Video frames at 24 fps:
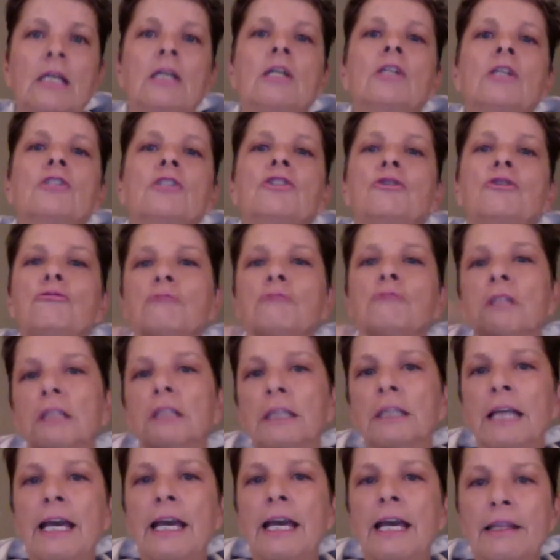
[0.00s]
to
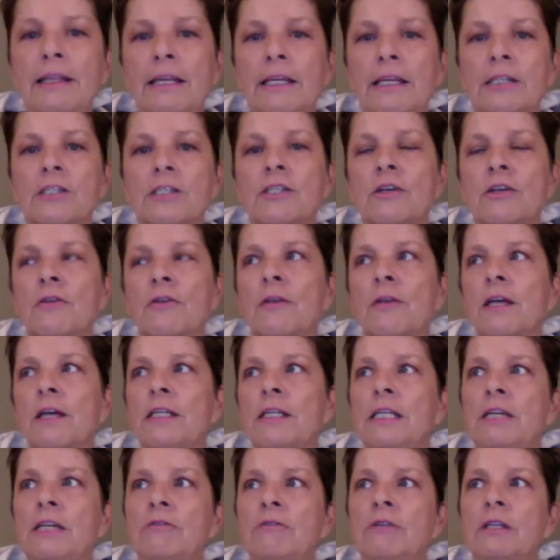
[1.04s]
relay this, so that
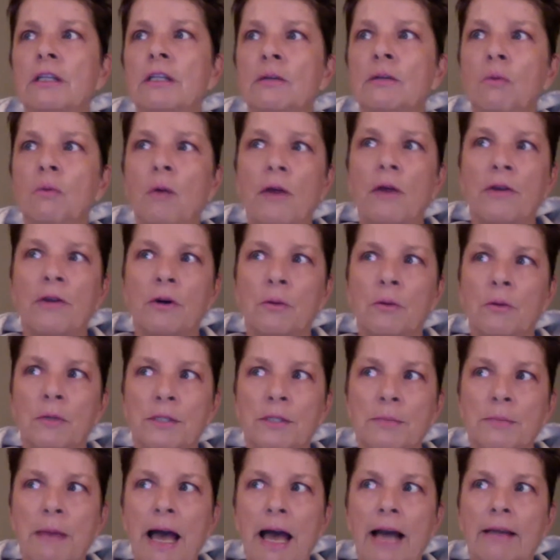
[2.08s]
even whether it was
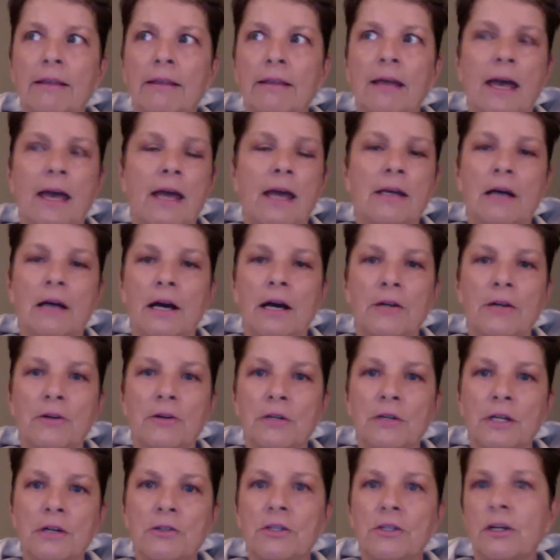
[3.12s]
back then 100
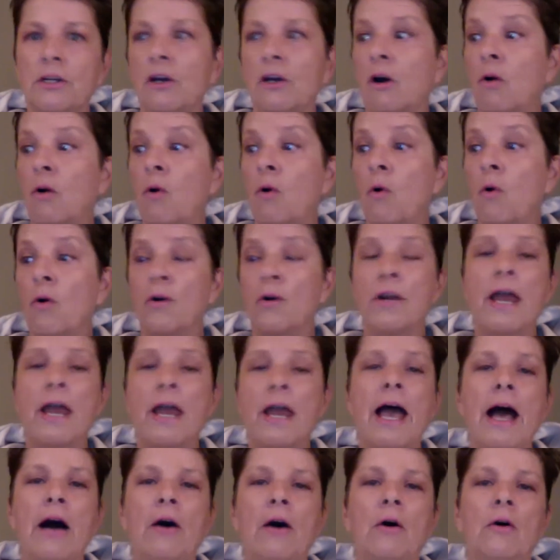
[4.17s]
years ago or
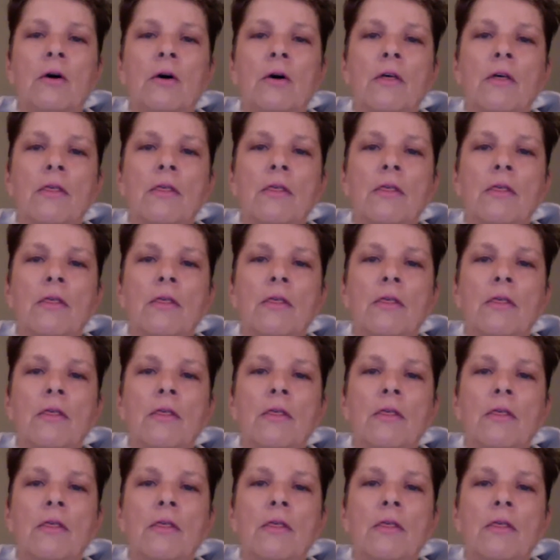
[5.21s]
now,